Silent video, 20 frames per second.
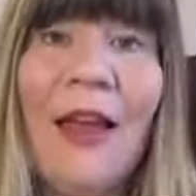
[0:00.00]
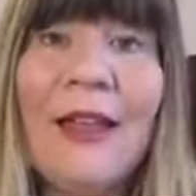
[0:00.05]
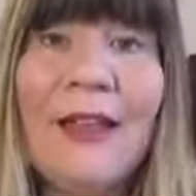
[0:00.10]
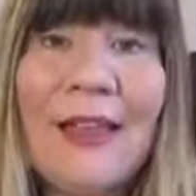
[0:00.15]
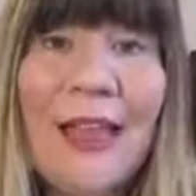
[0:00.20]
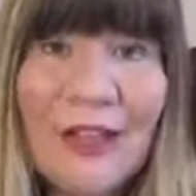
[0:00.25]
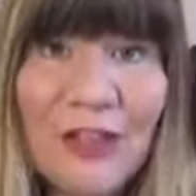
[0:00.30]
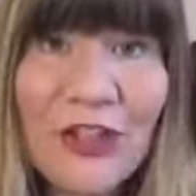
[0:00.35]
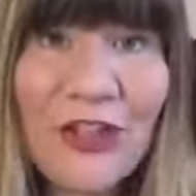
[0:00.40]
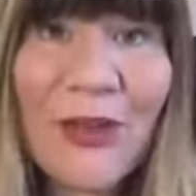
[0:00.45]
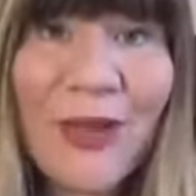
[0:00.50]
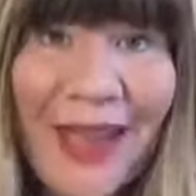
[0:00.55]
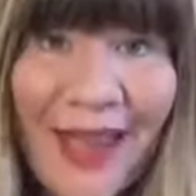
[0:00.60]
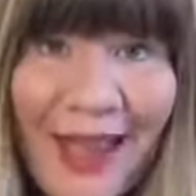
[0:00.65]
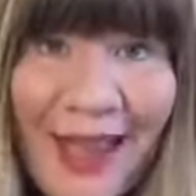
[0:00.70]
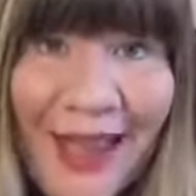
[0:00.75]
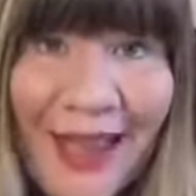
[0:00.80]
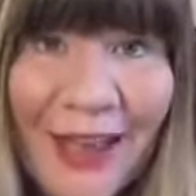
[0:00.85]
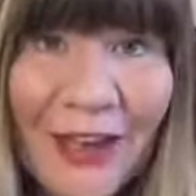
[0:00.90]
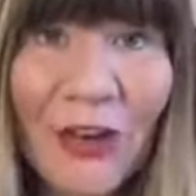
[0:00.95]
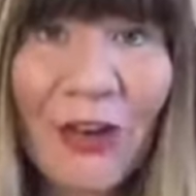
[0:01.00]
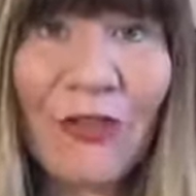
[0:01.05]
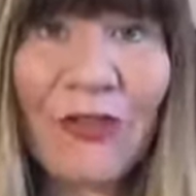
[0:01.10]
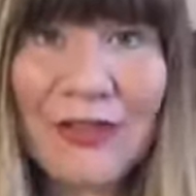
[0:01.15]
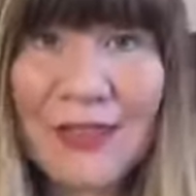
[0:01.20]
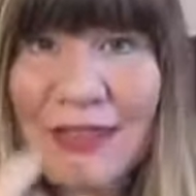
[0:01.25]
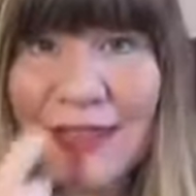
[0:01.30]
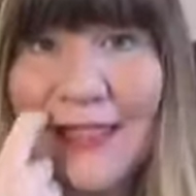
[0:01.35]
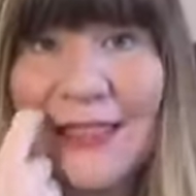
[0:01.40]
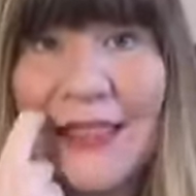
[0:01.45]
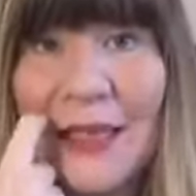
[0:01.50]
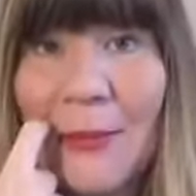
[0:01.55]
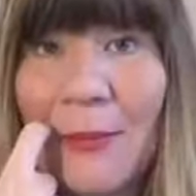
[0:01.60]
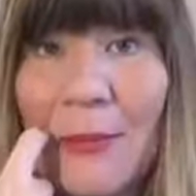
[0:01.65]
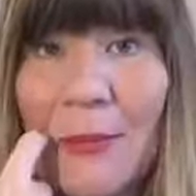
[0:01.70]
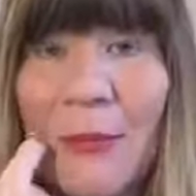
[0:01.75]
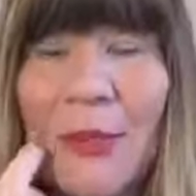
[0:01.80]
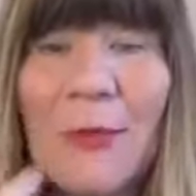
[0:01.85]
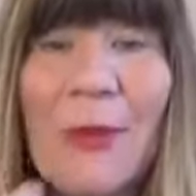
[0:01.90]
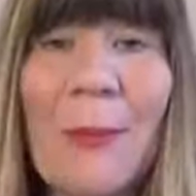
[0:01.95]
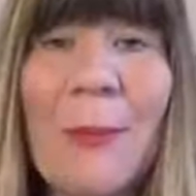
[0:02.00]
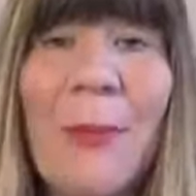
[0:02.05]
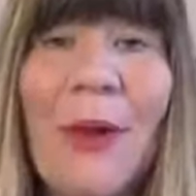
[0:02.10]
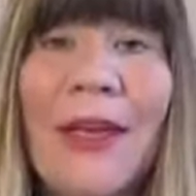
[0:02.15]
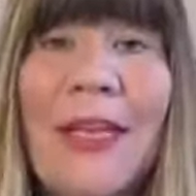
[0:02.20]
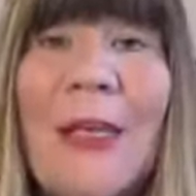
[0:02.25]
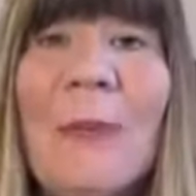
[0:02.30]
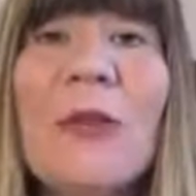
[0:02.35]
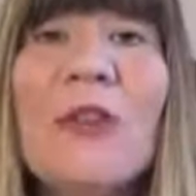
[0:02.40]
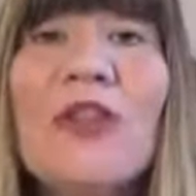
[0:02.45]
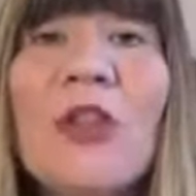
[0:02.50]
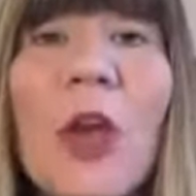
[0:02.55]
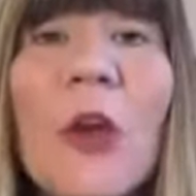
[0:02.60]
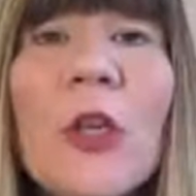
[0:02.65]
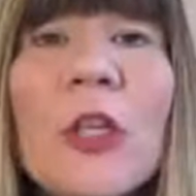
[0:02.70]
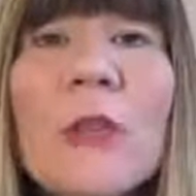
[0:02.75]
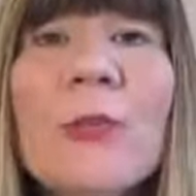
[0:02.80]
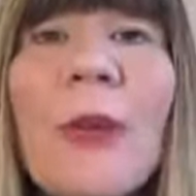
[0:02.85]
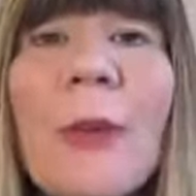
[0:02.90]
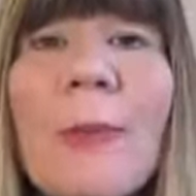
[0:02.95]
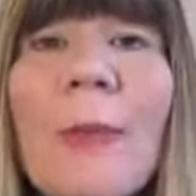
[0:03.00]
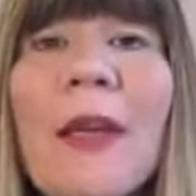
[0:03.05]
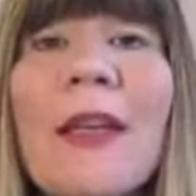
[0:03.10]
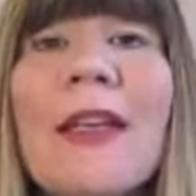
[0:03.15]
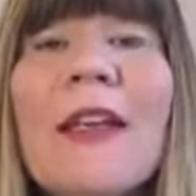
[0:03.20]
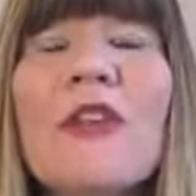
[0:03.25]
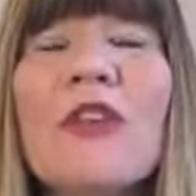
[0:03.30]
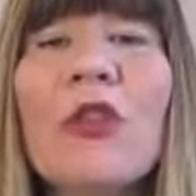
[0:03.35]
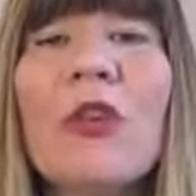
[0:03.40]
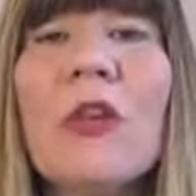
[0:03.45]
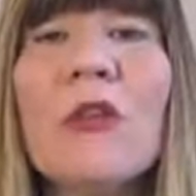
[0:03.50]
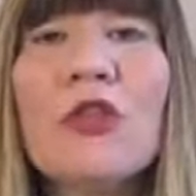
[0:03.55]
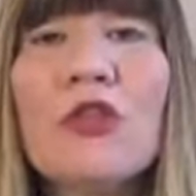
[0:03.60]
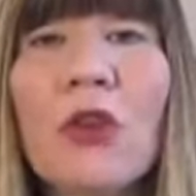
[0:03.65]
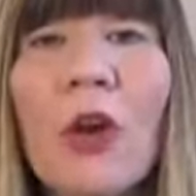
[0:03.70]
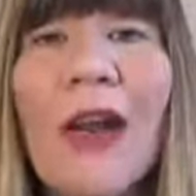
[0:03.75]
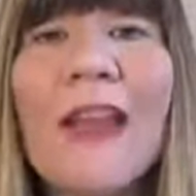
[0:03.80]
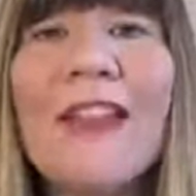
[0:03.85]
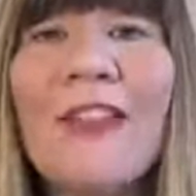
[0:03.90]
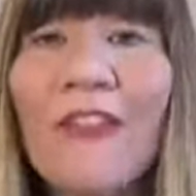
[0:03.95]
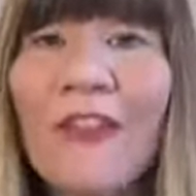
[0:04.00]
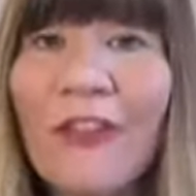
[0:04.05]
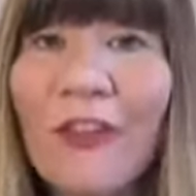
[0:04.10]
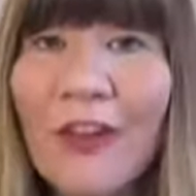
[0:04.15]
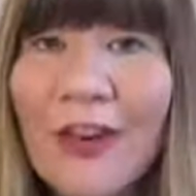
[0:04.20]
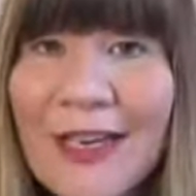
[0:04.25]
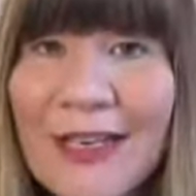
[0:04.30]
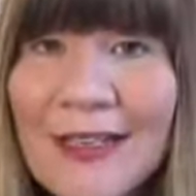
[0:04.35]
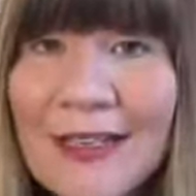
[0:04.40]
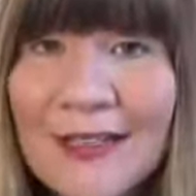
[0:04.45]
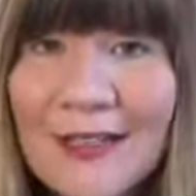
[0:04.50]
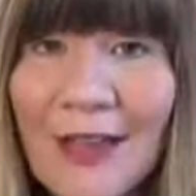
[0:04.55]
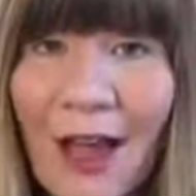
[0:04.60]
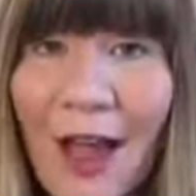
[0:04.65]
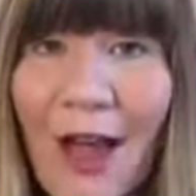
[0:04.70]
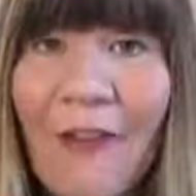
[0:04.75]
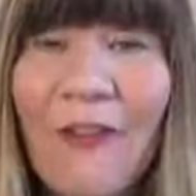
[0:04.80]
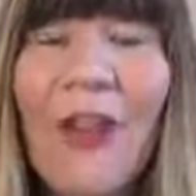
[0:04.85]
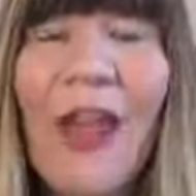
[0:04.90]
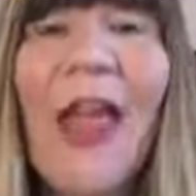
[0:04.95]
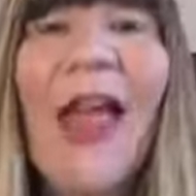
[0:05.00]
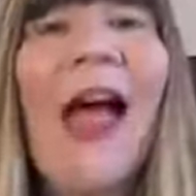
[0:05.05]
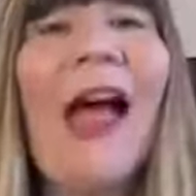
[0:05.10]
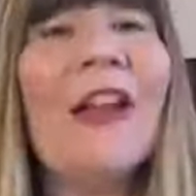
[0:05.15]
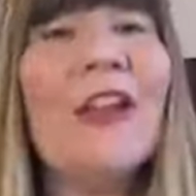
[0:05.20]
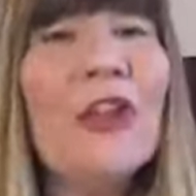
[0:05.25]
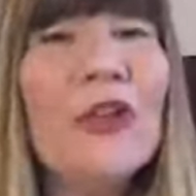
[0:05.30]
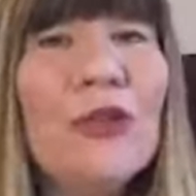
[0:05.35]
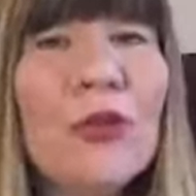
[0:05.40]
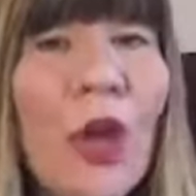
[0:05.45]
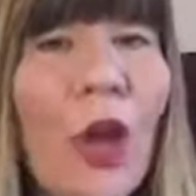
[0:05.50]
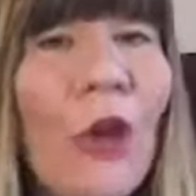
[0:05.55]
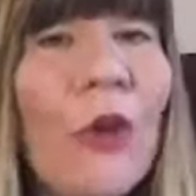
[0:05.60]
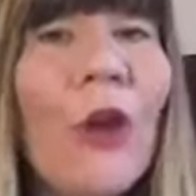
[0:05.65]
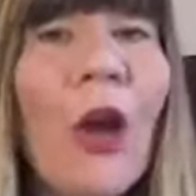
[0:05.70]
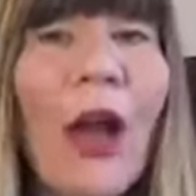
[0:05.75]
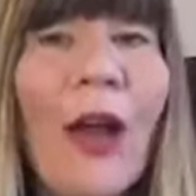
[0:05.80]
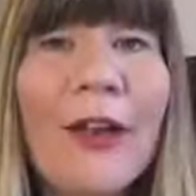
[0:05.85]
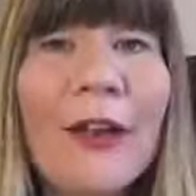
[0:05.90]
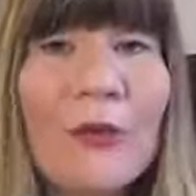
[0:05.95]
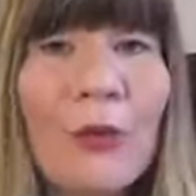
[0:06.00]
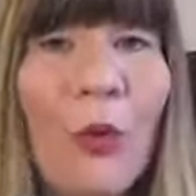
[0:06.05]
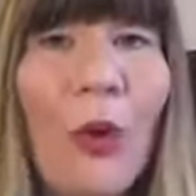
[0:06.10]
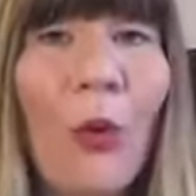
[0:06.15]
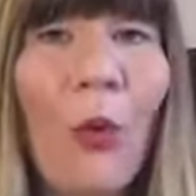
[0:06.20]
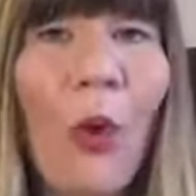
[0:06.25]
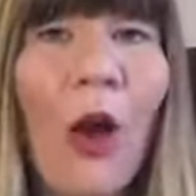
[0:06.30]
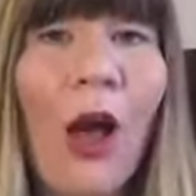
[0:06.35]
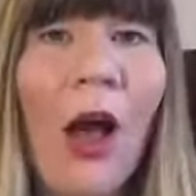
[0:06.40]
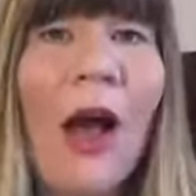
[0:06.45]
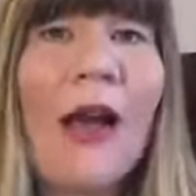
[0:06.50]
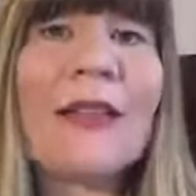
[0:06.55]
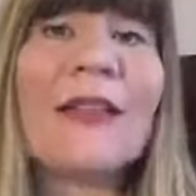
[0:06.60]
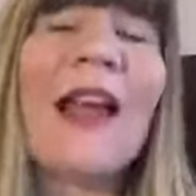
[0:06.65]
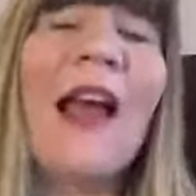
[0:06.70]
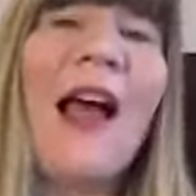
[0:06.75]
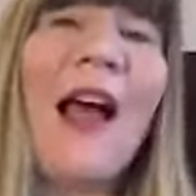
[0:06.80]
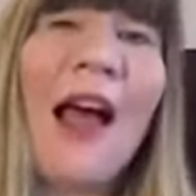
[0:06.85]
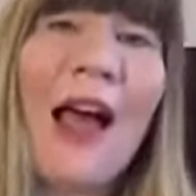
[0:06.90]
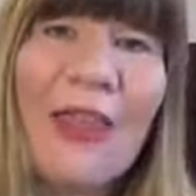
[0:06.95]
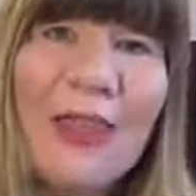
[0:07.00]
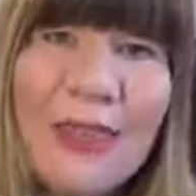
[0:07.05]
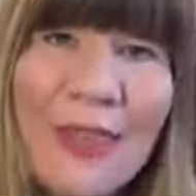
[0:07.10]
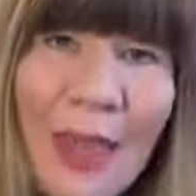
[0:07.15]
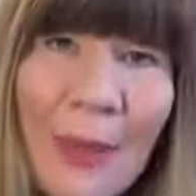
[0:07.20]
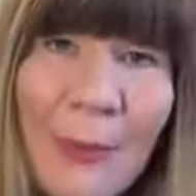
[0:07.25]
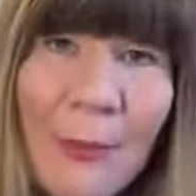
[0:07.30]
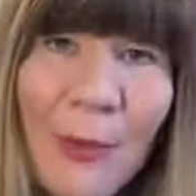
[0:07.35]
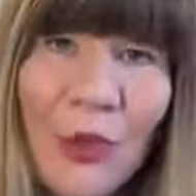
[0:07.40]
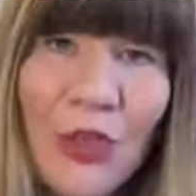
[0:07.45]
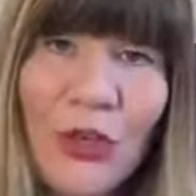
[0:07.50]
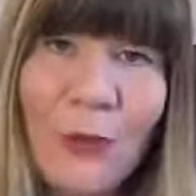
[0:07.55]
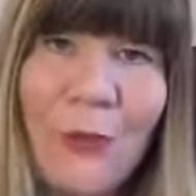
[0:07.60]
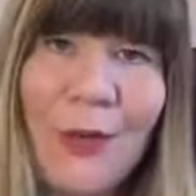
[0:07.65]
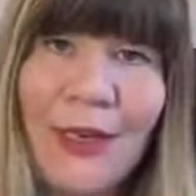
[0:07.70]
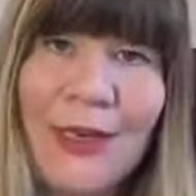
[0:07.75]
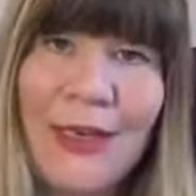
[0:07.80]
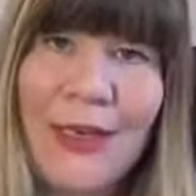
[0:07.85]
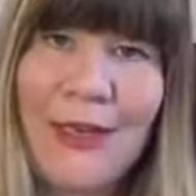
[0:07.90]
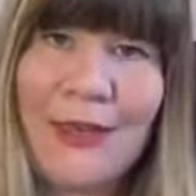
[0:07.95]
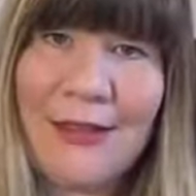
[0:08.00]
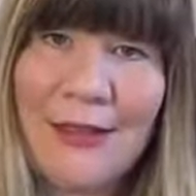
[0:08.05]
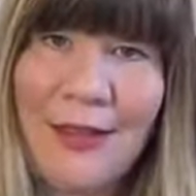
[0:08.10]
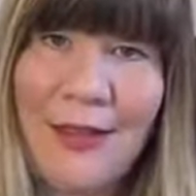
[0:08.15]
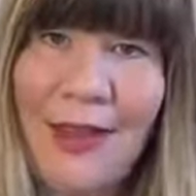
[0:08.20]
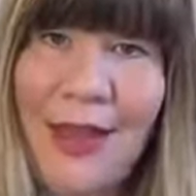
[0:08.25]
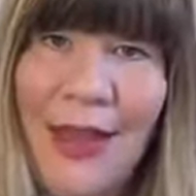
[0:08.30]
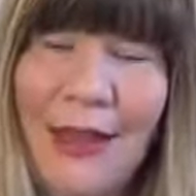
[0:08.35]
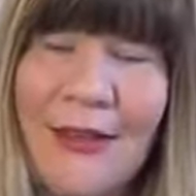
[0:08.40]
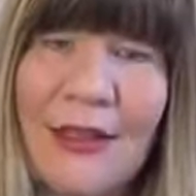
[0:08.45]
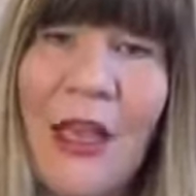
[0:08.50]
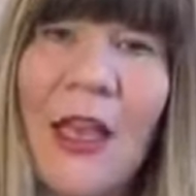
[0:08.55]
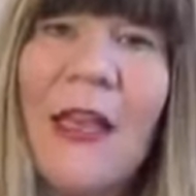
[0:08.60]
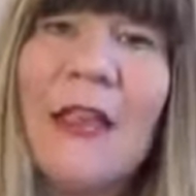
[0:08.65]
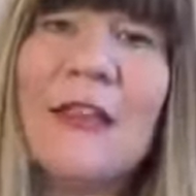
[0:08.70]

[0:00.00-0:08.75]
Yes, you can obviously spend money, but don't spend money until you've tried the free stuff and you know kind of what works, and then put your money into that.